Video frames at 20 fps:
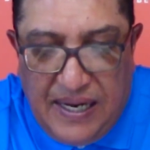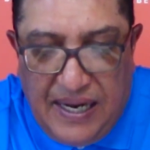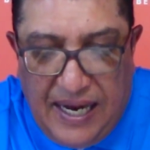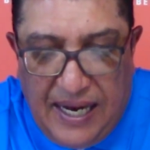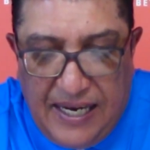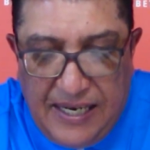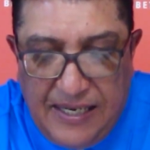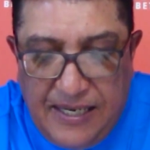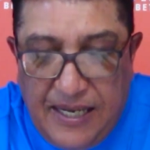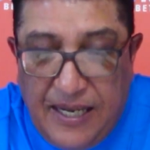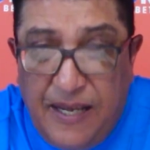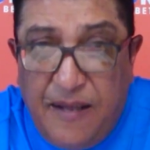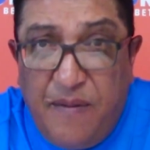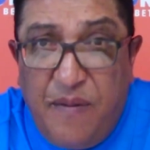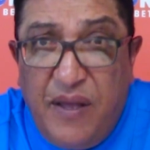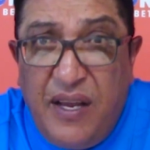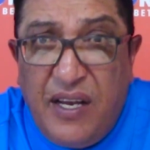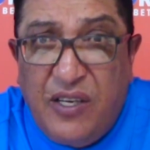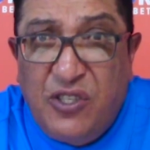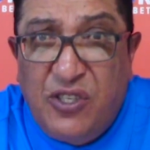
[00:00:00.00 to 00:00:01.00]
And
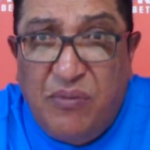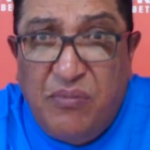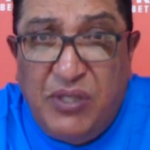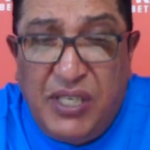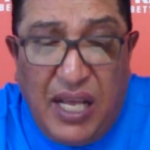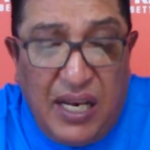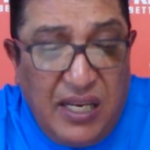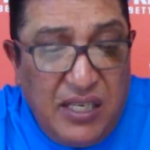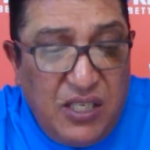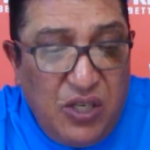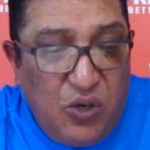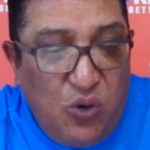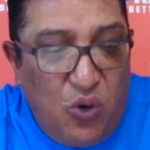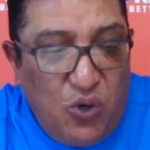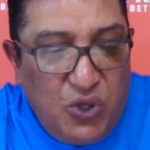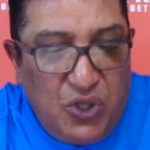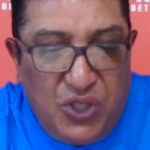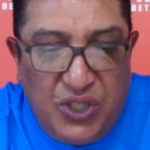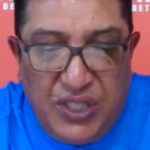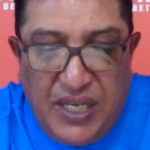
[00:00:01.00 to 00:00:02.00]
there are some talented
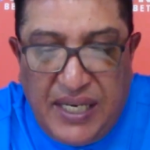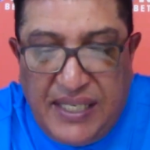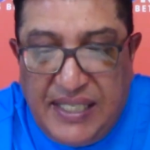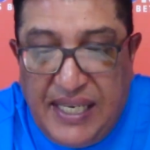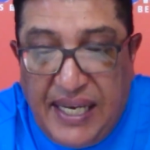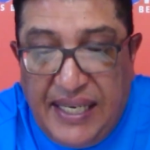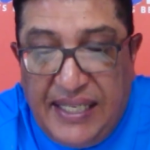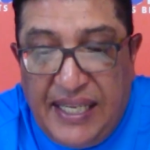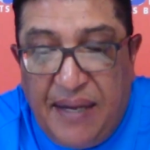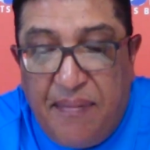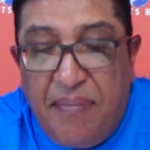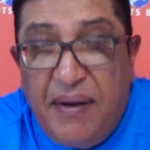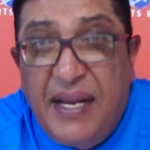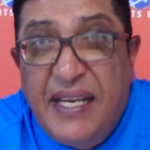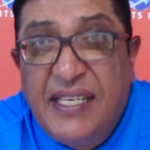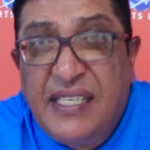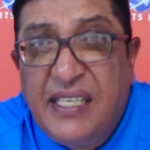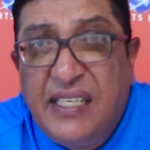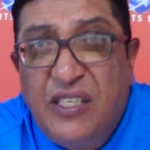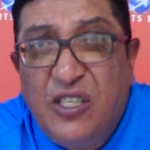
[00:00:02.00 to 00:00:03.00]
horses that take their
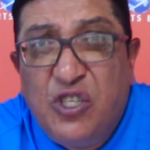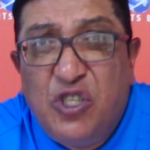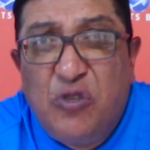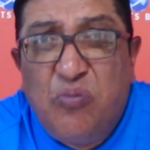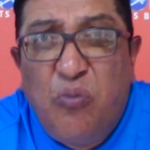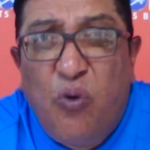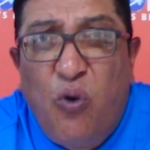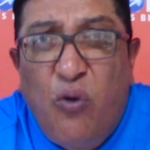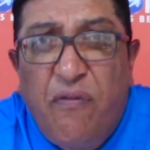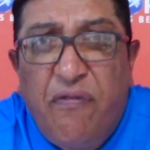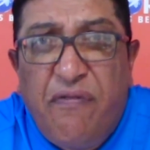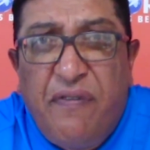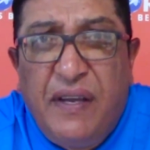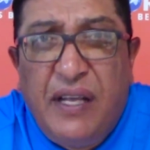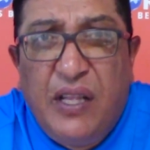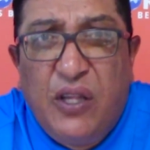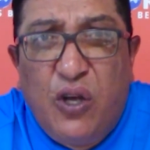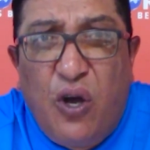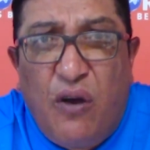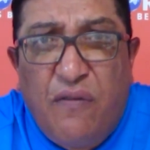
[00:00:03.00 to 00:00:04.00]
place in the small
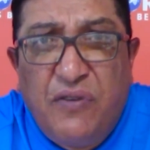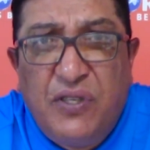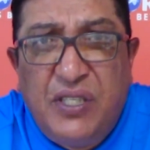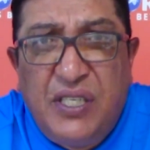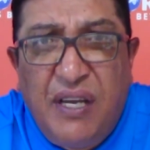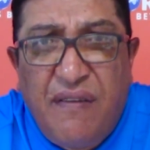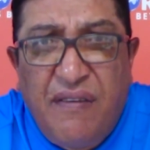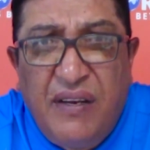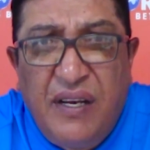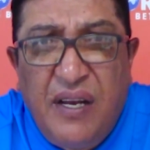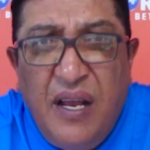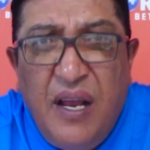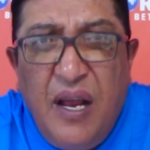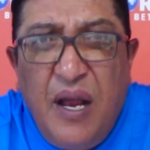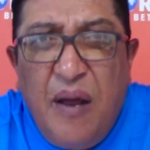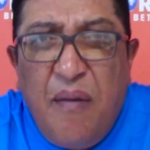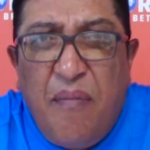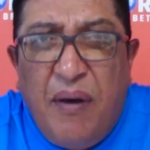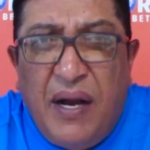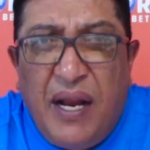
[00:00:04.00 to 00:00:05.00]
field of 7.
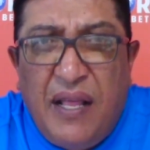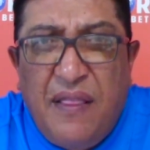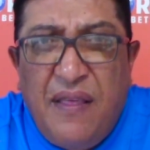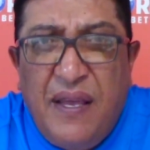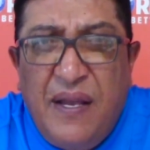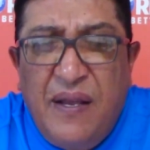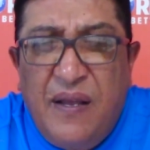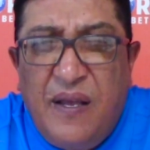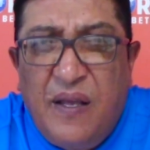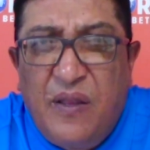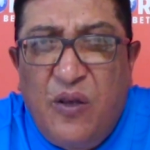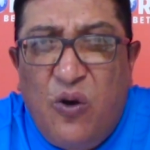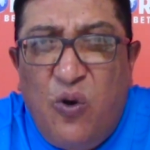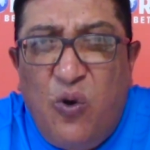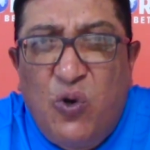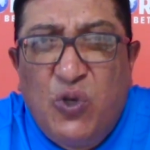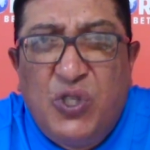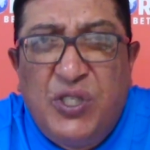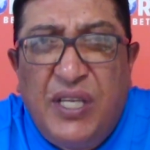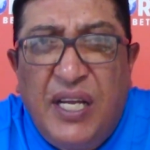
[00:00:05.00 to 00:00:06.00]
But I think the
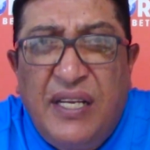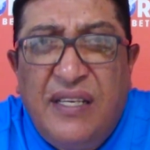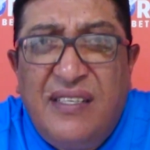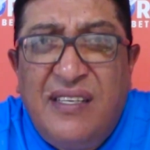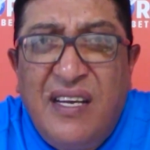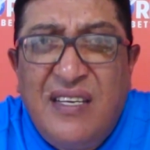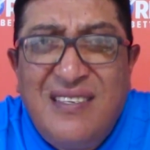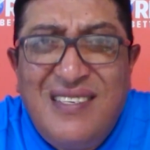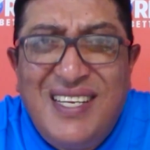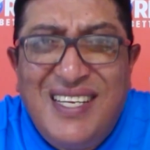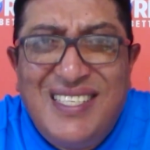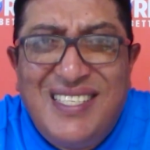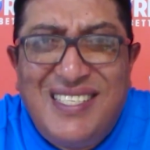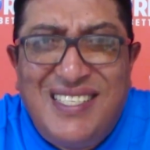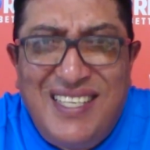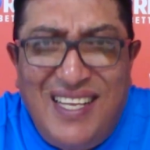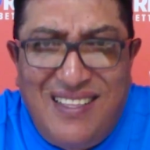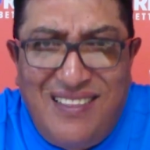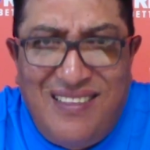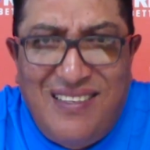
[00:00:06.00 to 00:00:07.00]
horse that does
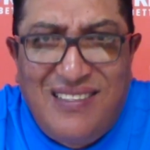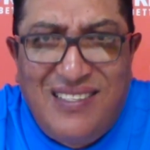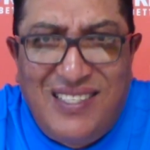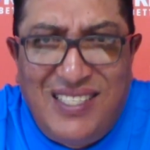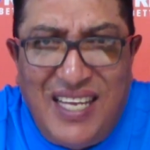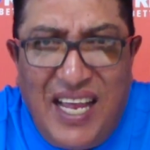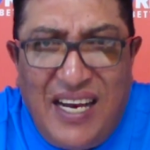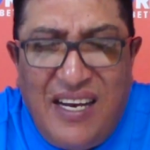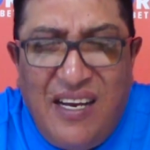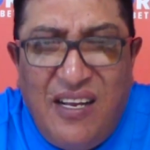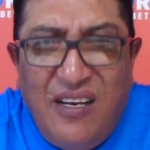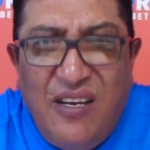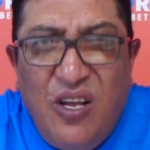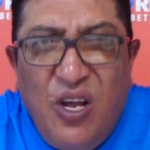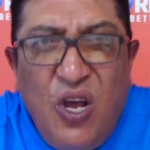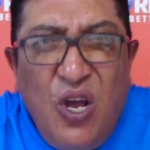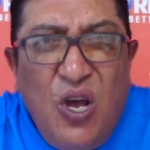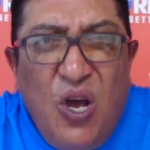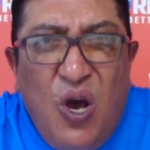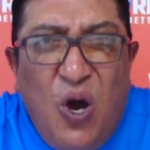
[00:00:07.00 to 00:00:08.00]
set the standard
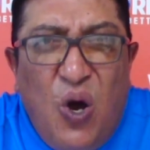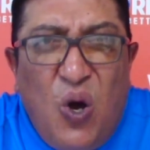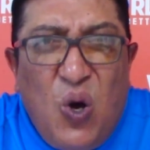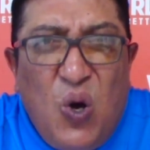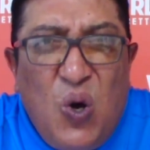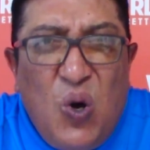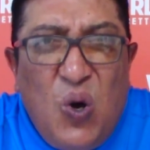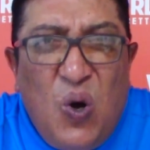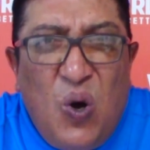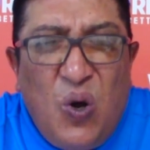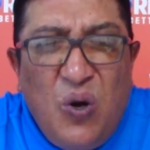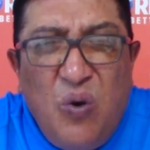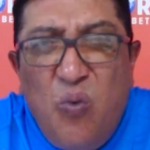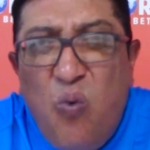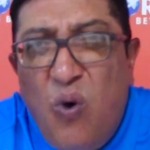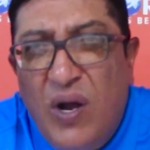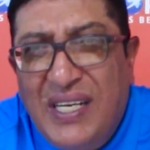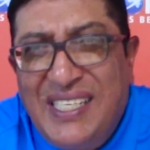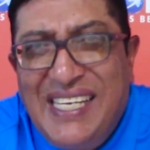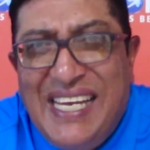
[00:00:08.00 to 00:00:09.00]
on
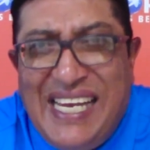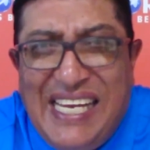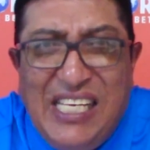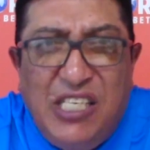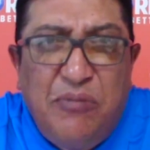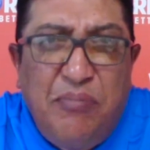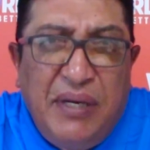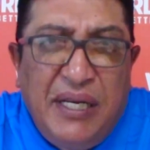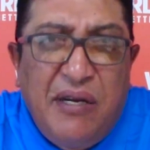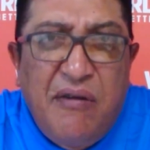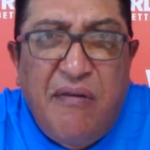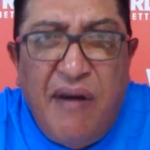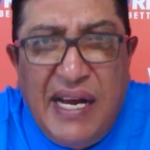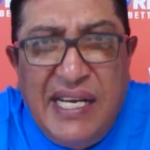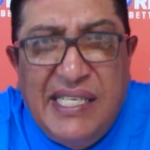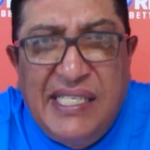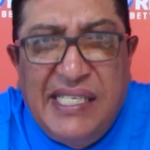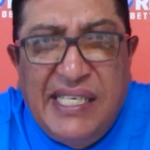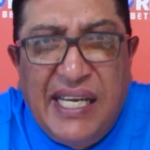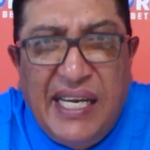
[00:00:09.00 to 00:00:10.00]
what he's been
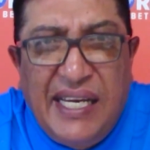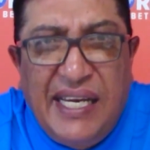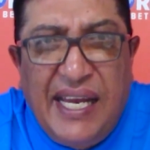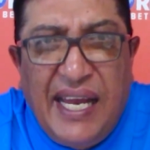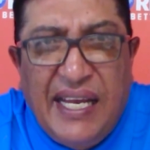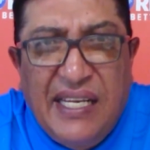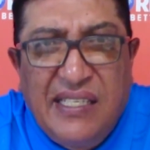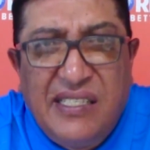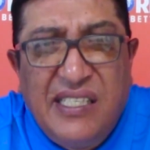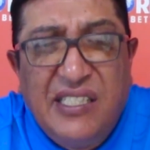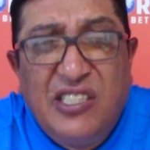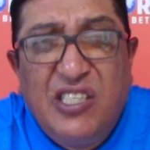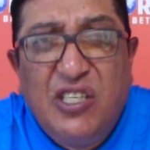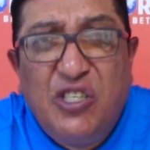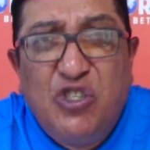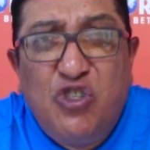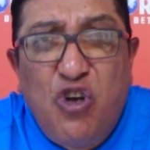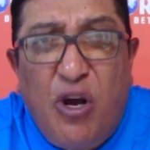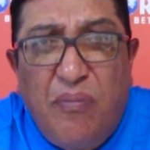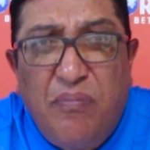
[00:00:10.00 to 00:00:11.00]
racing against, it's a
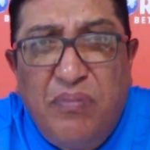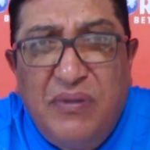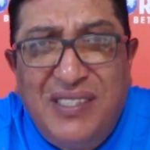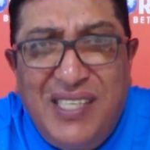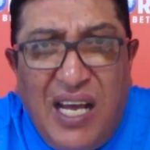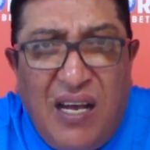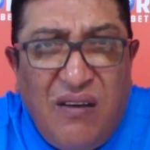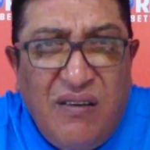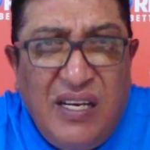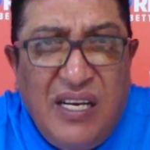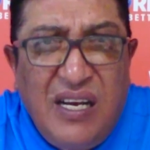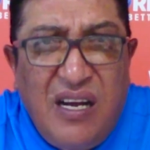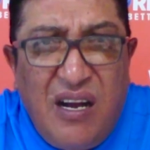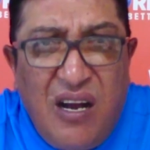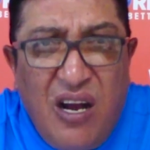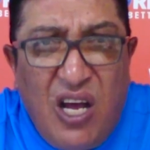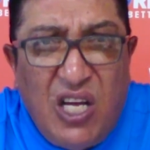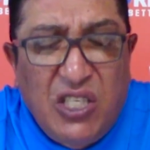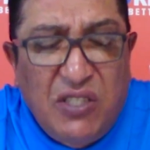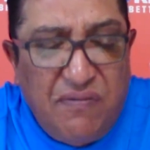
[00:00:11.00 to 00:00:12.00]
drop down in
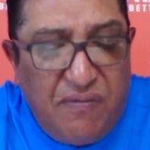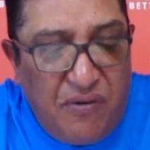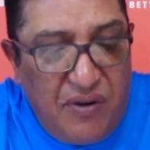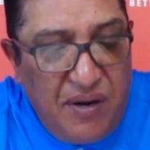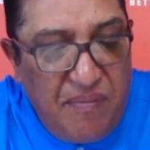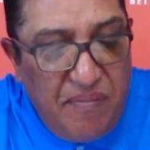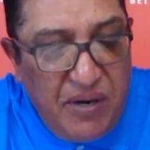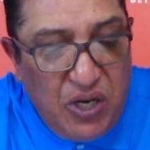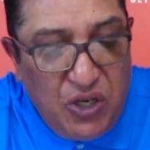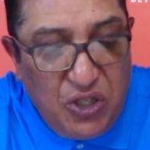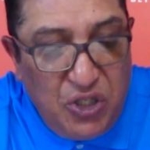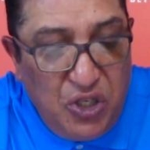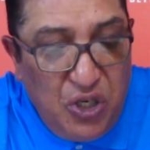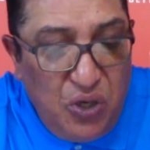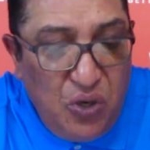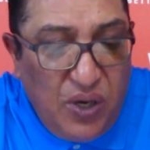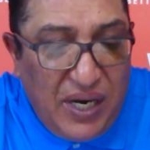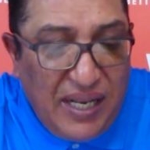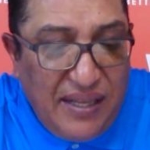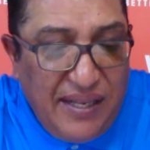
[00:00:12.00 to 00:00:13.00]
class for him, because you
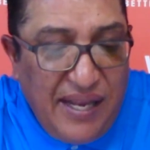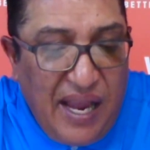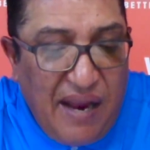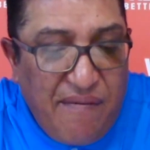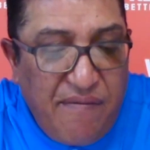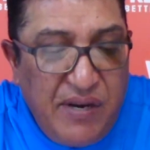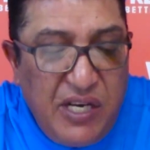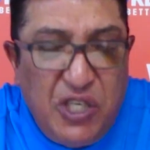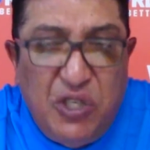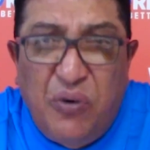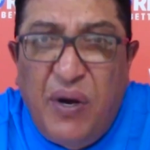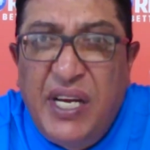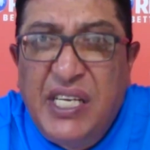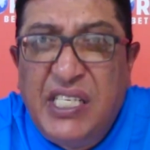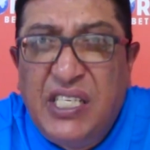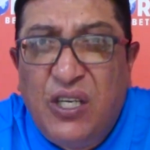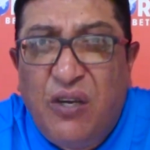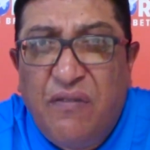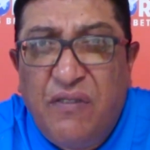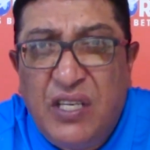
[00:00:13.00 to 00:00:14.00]
look at the average
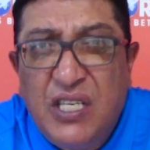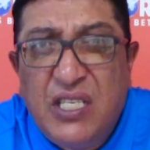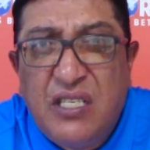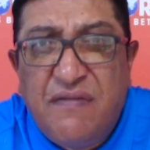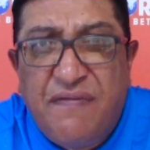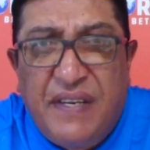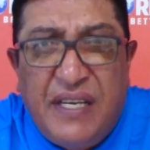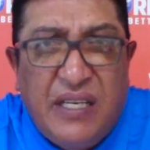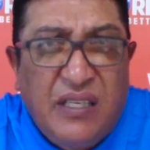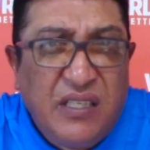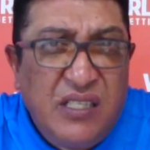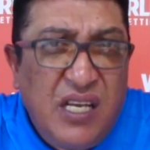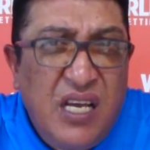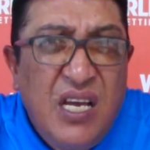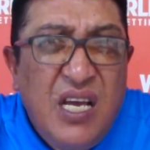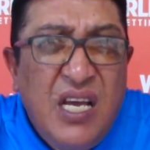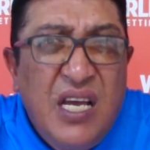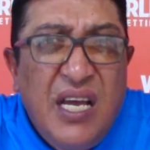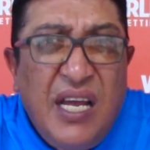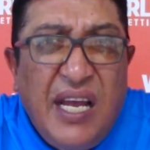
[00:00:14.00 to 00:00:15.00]
rating of this field,
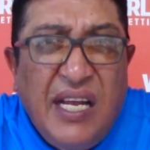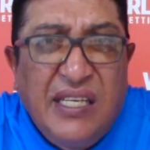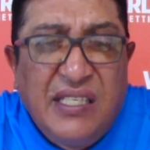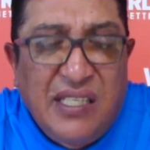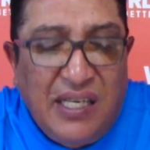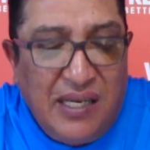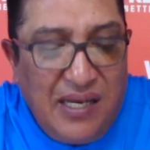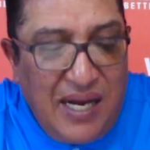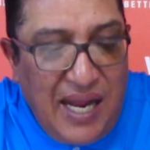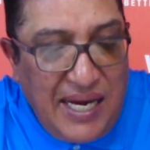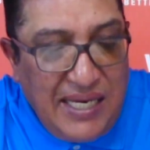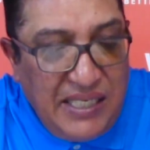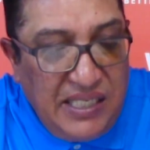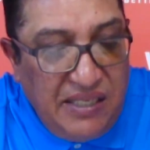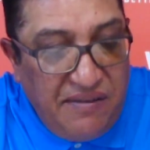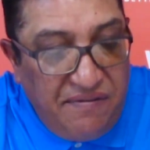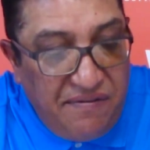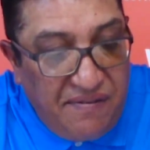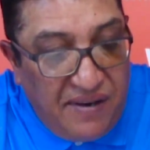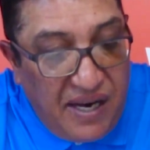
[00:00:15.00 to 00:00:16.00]
it's a
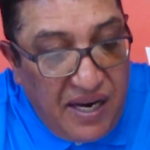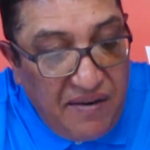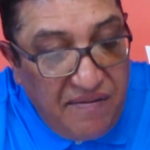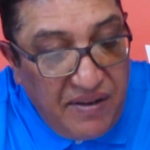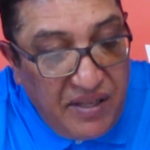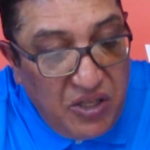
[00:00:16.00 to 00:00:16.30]
95.